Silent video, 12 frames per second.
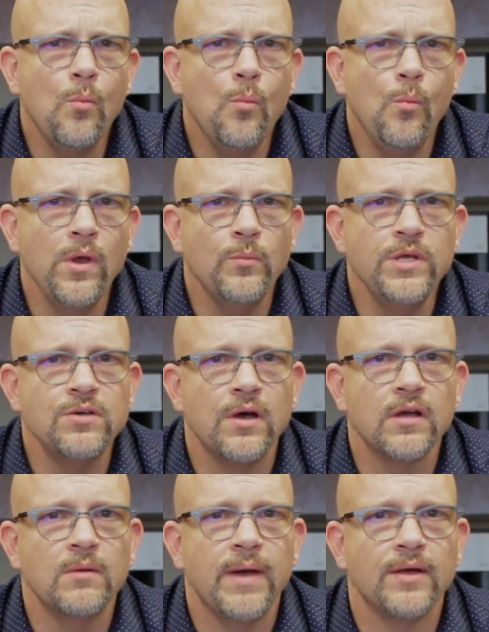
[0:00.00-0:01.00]
When we
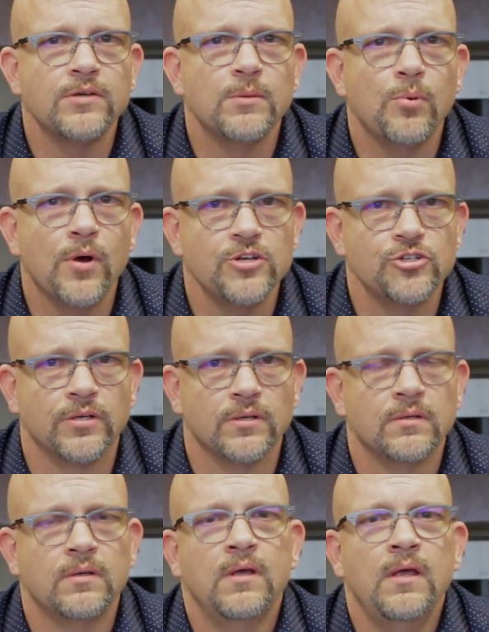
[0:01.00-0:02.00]
talk about depression,
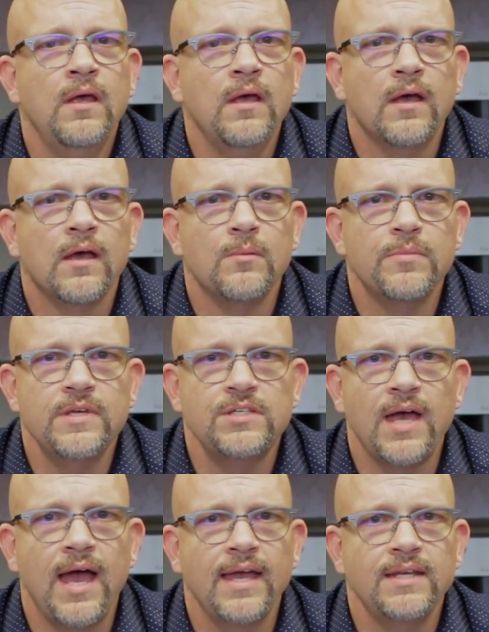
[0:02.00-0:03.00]

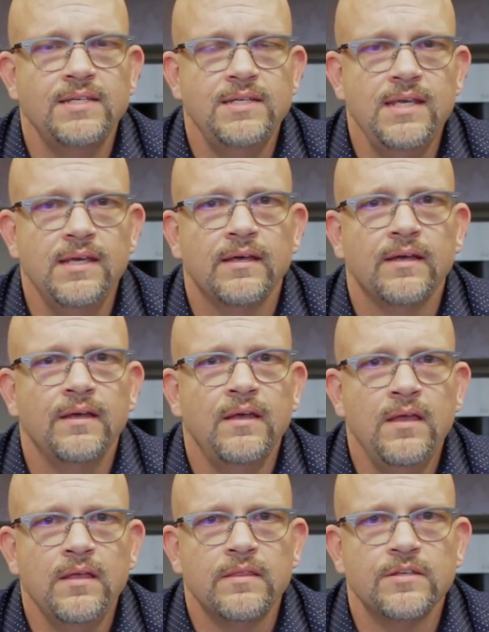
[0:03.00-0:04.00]
this idea
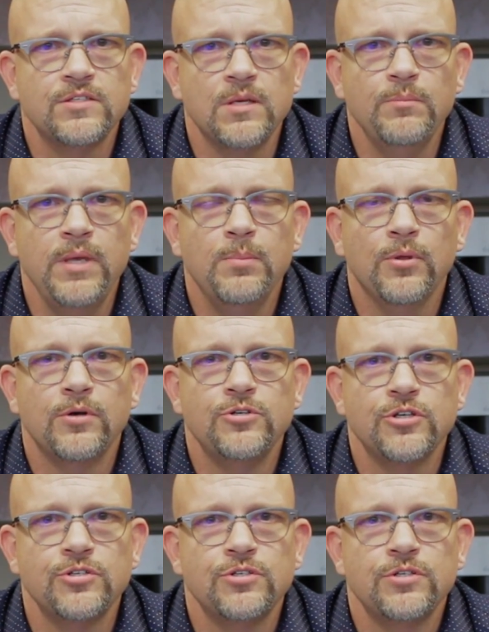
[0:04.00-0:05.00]
that some people are
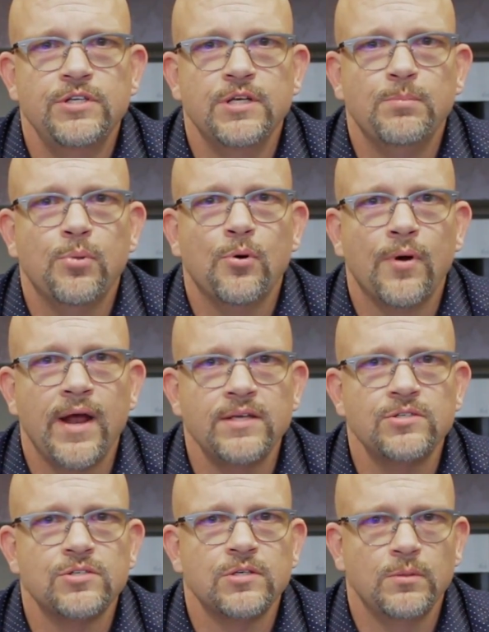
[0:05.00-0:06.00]
just
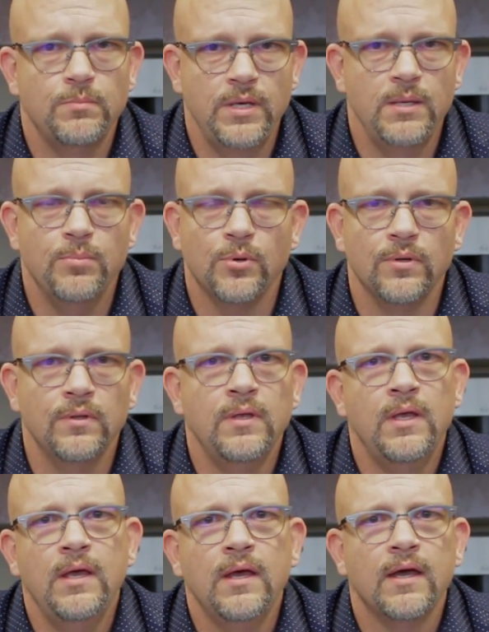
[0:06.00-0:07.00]
depressed people
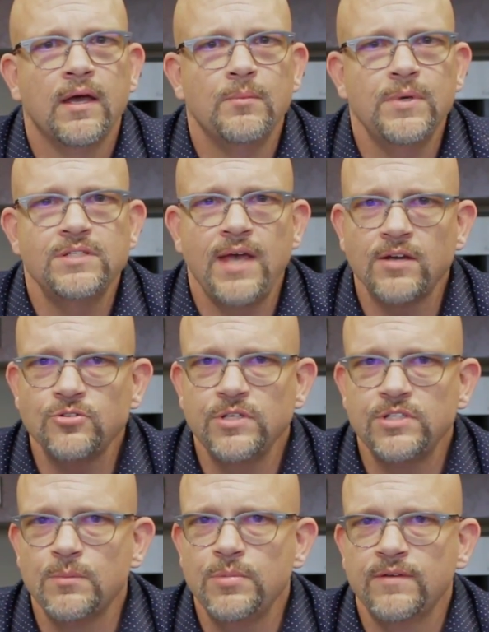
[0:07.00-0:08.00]
is actually
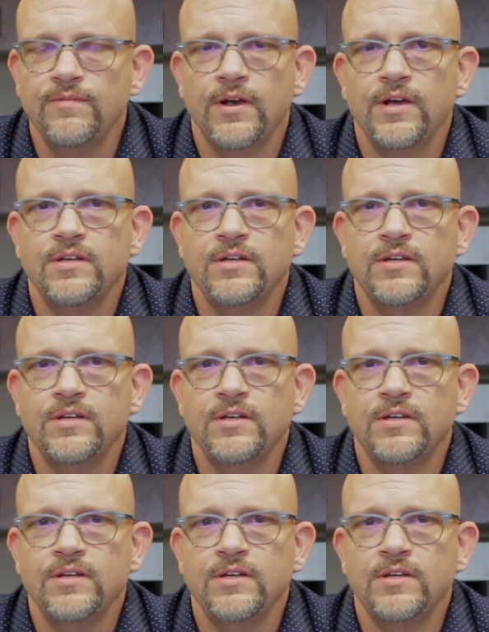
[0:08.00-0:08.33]
something very